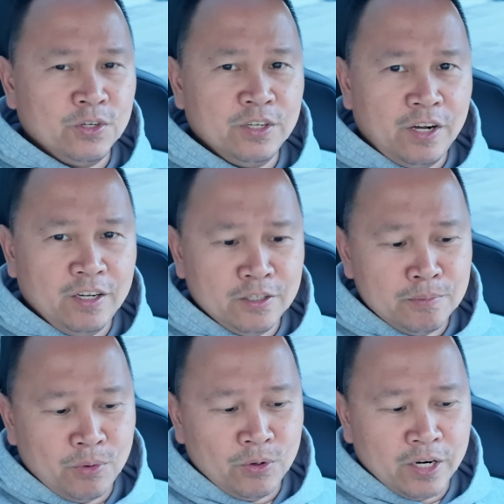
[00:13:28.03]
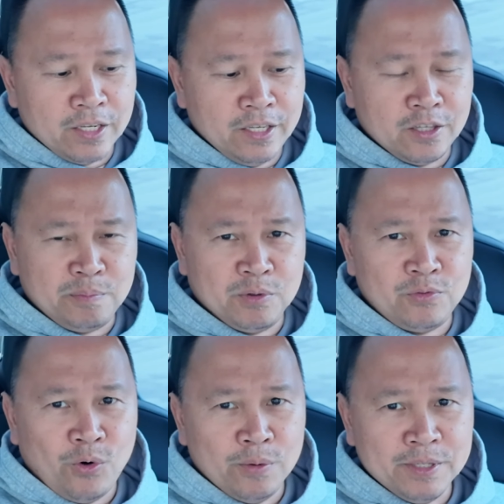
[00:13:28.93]
$1 more, I can get the
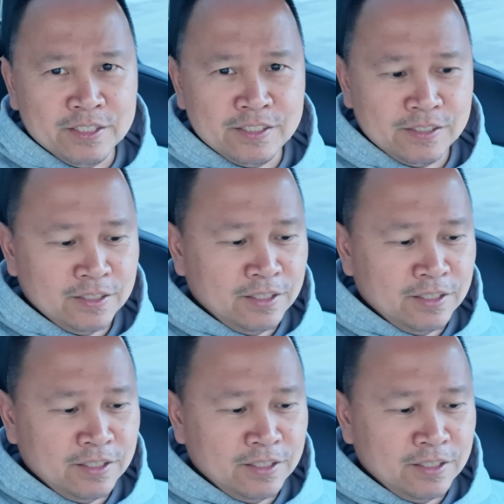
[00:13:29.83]
performance